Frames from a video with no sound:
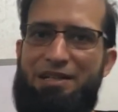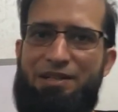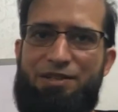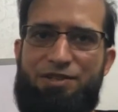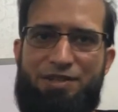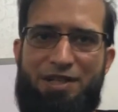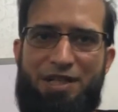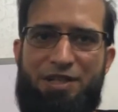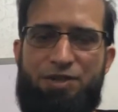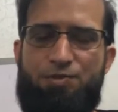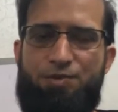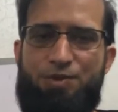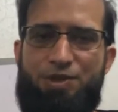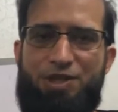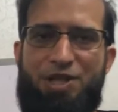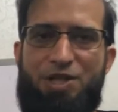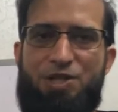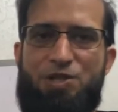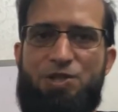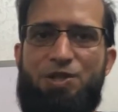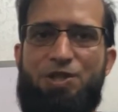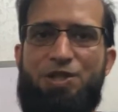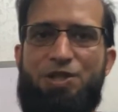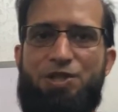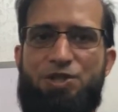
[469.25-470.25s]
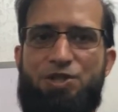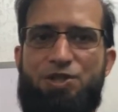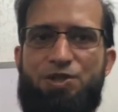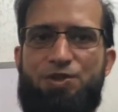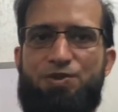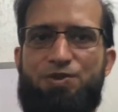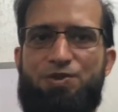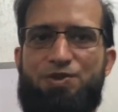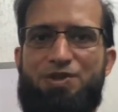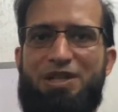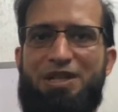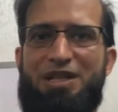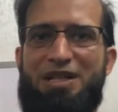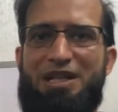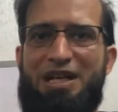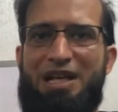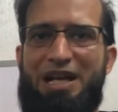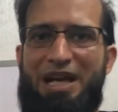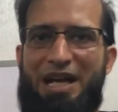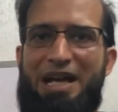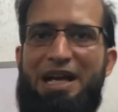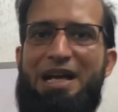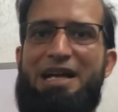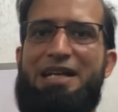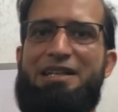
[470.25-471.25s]
transportation issues,
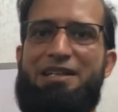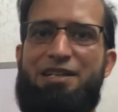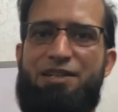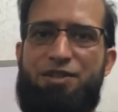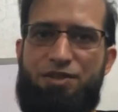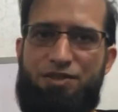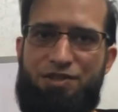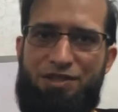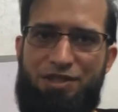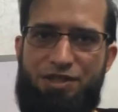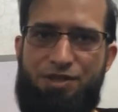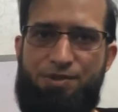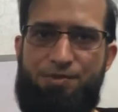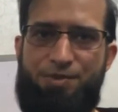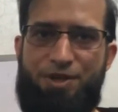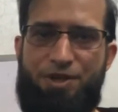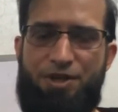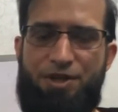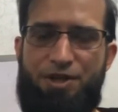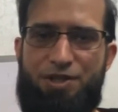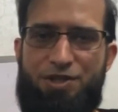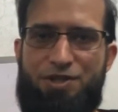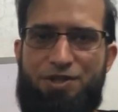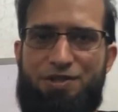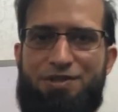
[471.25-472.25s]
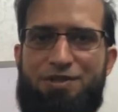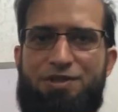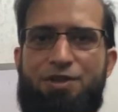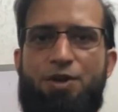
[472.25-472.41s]
and seizure precautions.